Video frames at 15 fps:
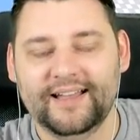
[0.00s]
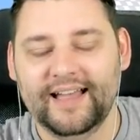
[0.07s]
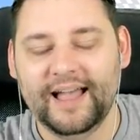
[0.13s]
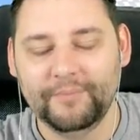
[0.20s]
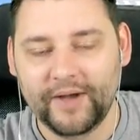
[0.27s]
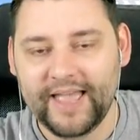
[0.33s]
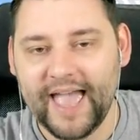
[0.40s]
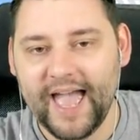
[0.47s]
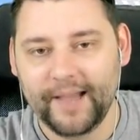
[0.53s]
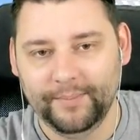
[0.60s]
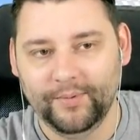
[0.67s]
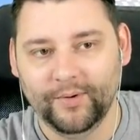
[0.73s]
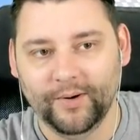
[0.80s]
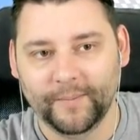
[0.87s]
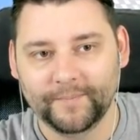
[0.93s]
At my
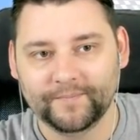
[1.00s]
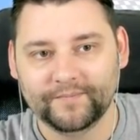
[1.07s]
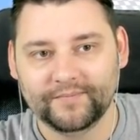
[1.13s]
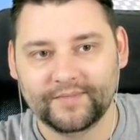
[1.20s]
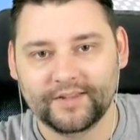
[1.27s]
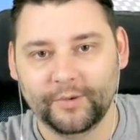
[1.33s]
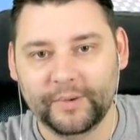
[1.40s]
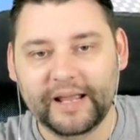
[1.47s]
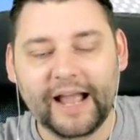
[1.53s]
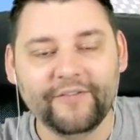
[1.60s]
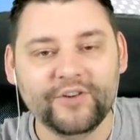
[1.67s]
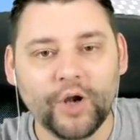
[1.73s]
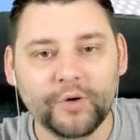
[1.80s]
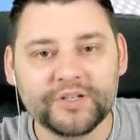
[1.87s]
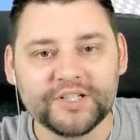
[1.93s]
airport. Look, we
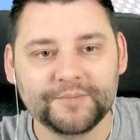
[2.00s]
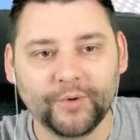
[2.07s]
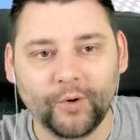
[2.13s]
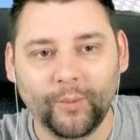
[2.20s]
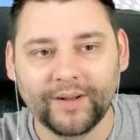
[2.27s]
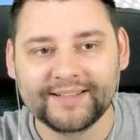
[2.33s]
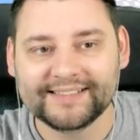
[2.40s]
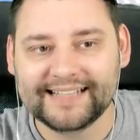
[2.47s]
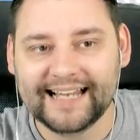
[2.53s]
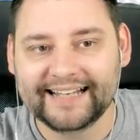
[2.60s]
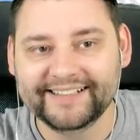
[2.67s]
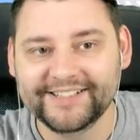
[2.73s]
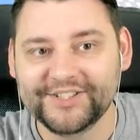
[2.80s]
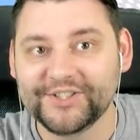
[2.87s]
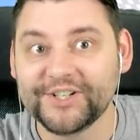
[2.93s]
have no small ones
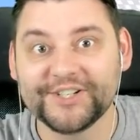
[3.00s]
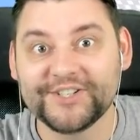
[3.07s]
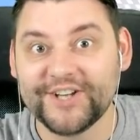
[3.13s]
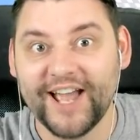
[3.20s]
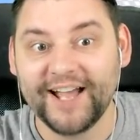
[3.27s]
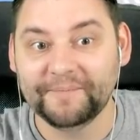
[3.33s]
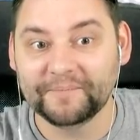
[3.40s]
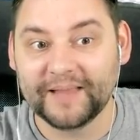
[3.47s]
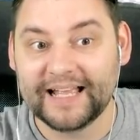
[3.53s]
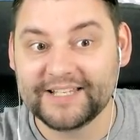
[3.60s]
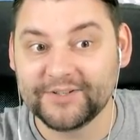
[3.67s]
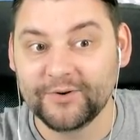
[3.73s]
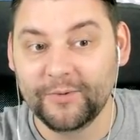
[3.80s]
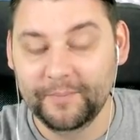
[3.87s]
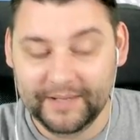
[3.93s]
landed just yet.
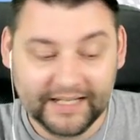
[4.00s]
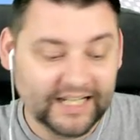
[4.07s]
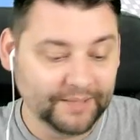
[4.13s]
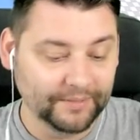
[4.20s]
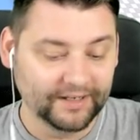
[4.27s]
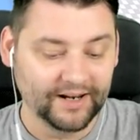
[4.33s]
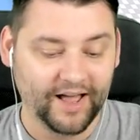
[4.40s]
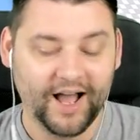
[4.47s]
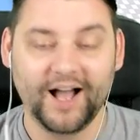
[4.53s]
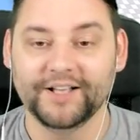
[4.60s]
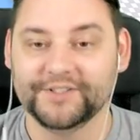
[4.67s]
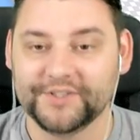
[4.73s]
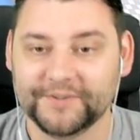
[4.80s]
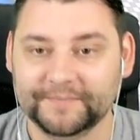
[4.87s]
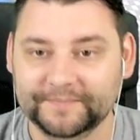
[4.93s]
It's all medium and
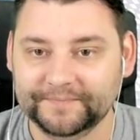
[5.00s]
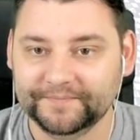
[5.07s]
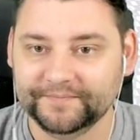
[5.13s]
large.